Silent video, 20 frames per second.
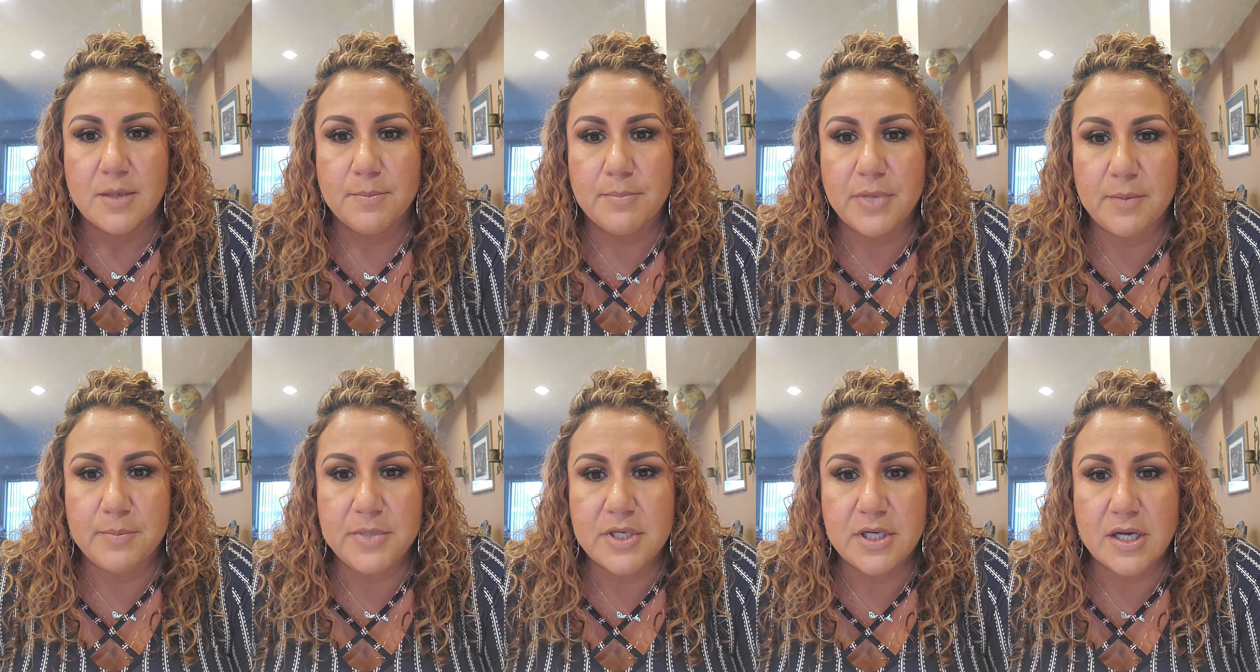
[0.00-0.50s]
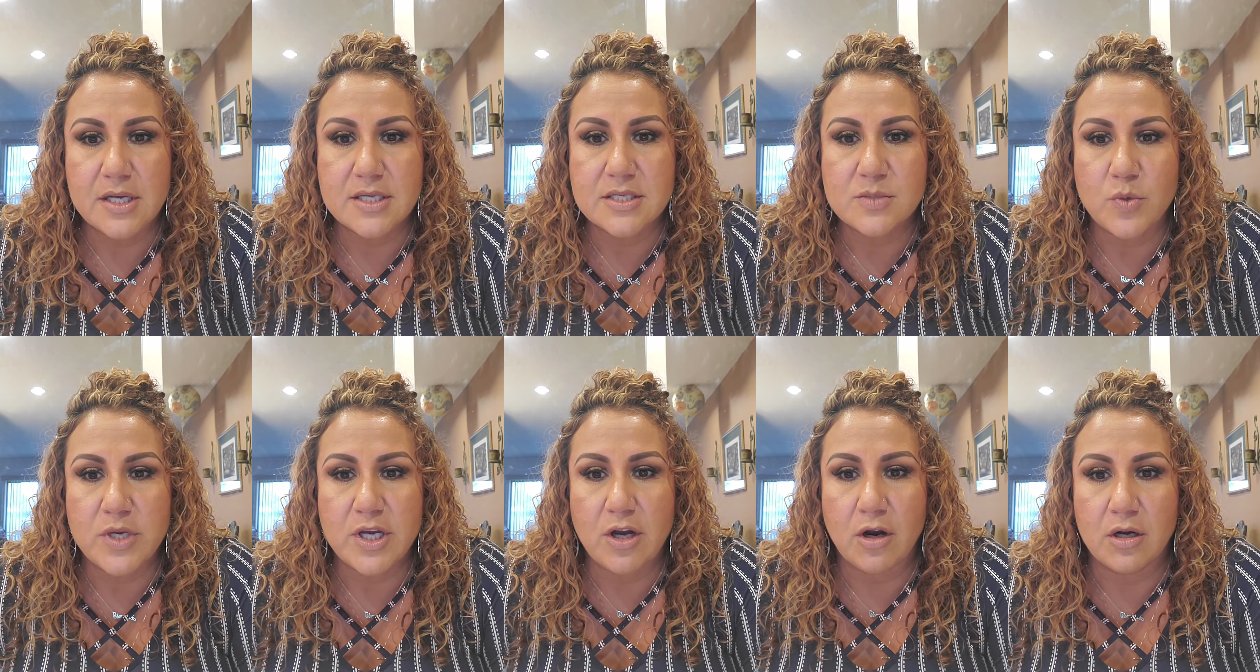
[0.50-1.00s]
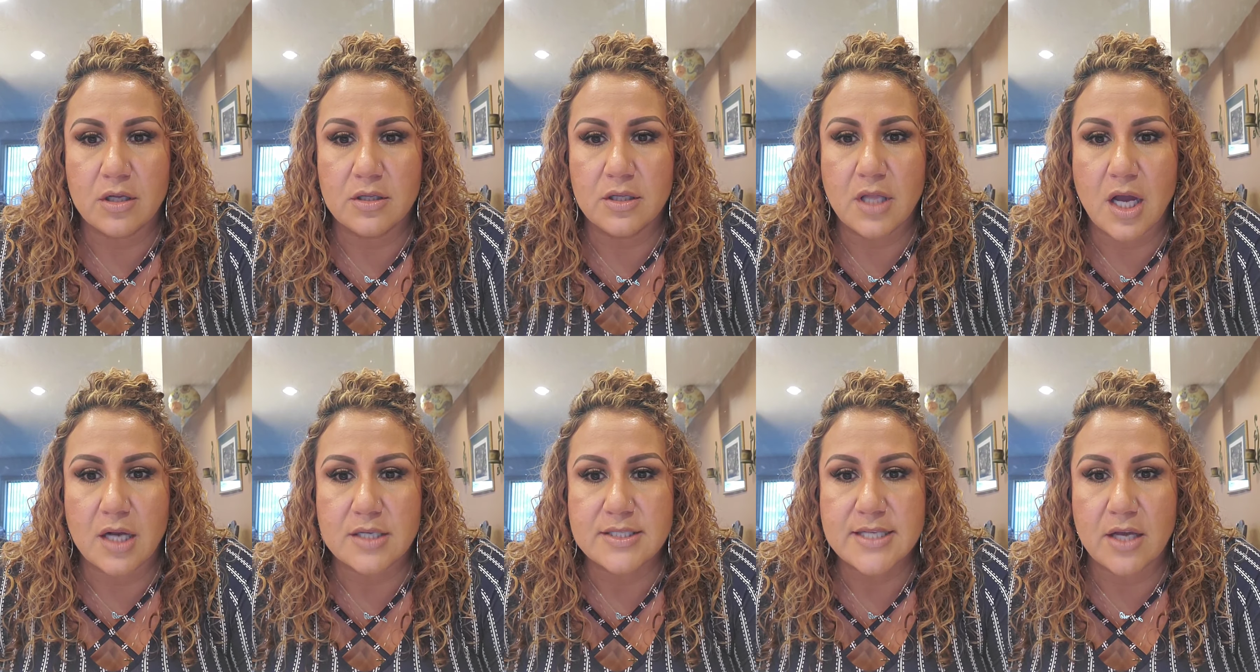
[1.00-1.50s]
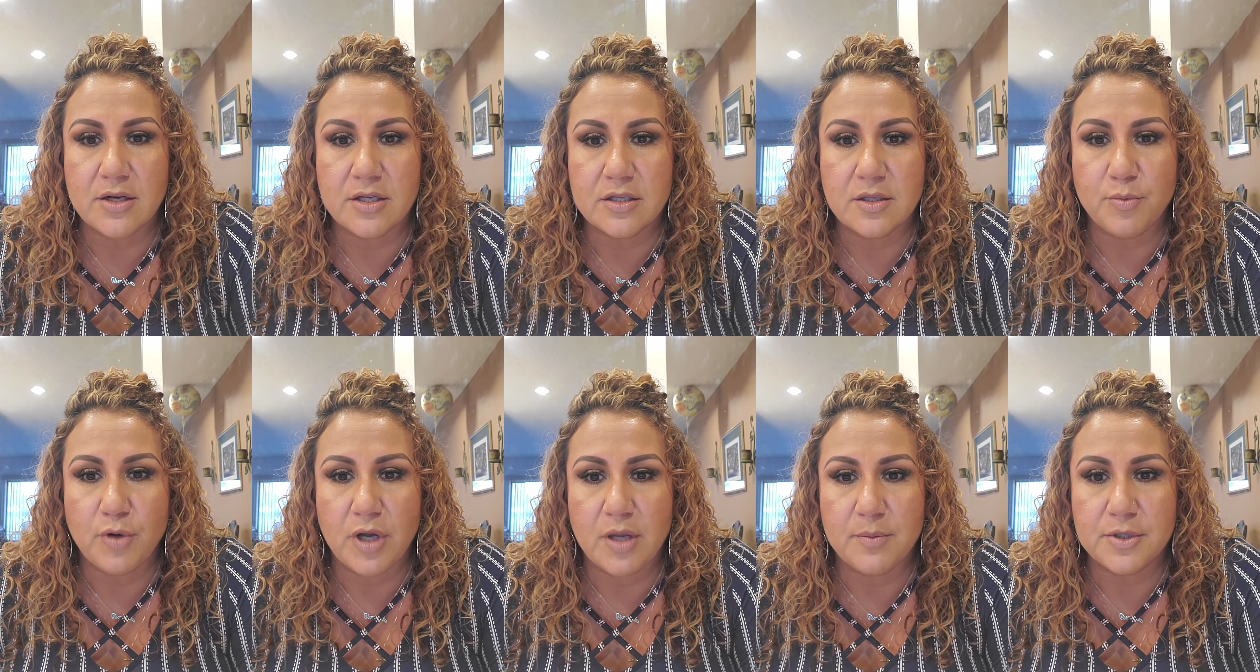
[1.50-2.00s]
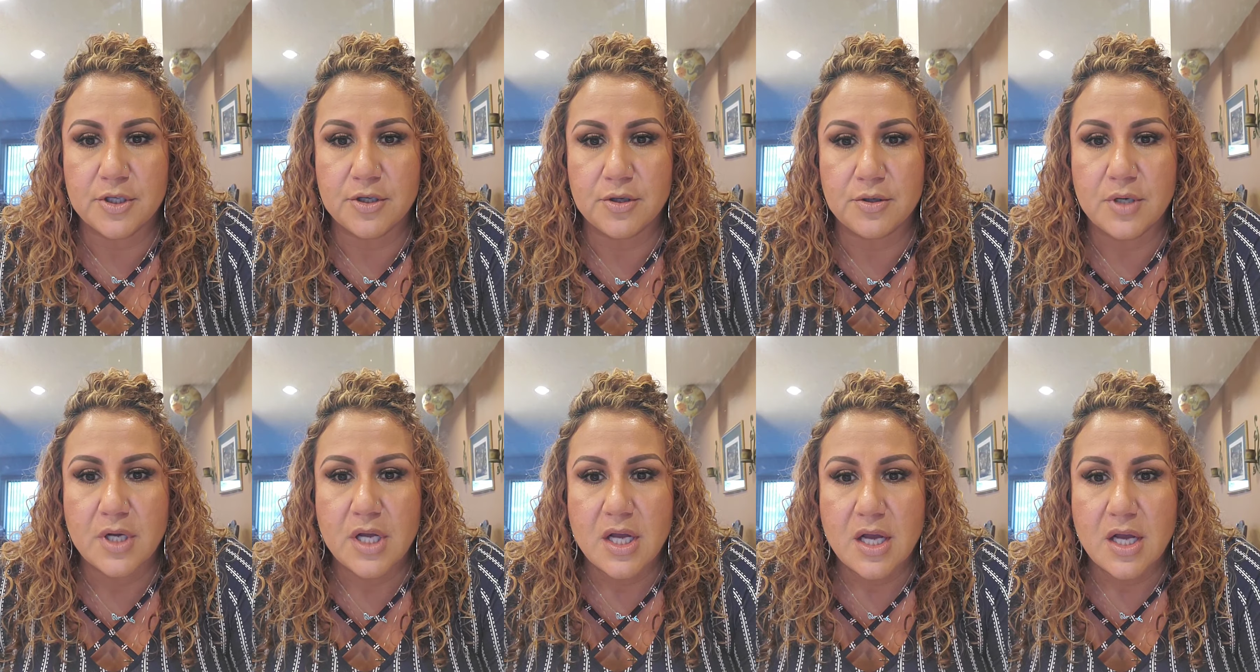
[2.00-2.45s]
but because we are on lockdown in the Pueblo,